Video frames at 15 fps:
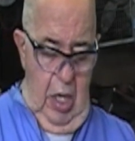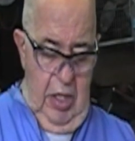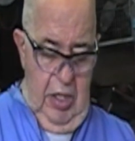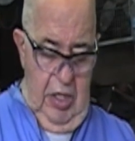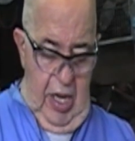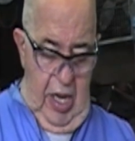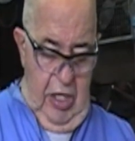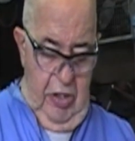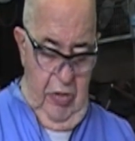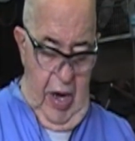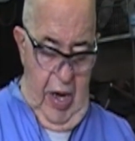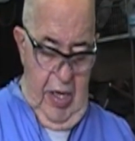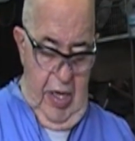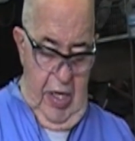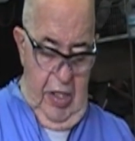Slides
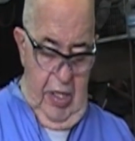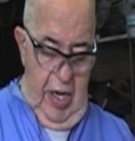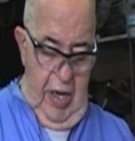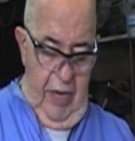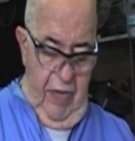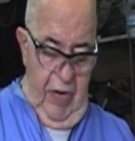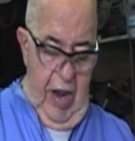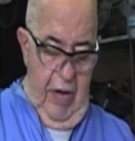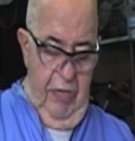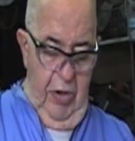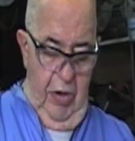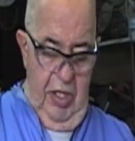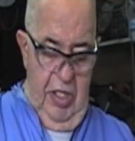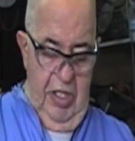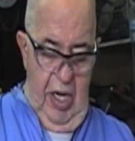right into that
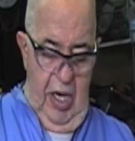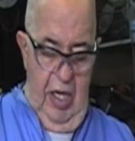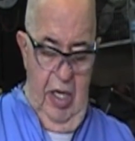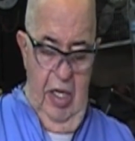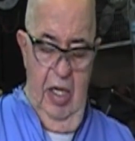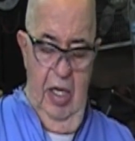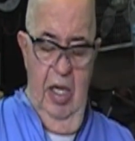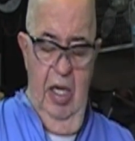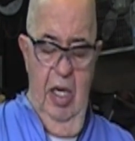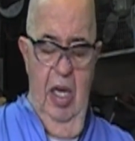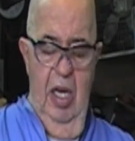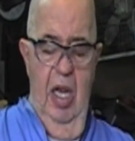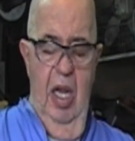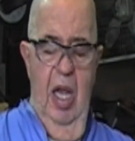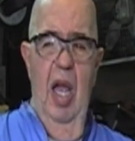532nd
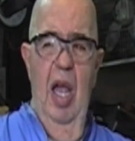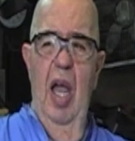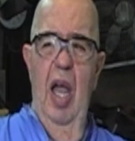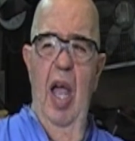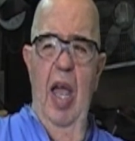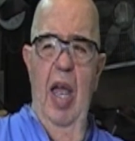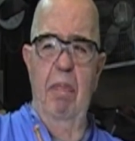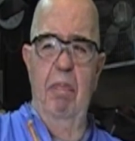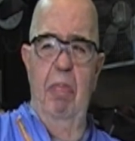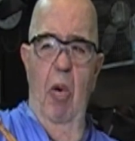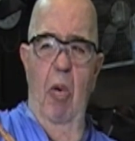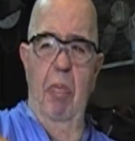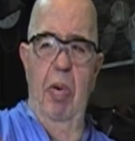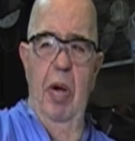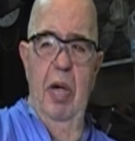and boom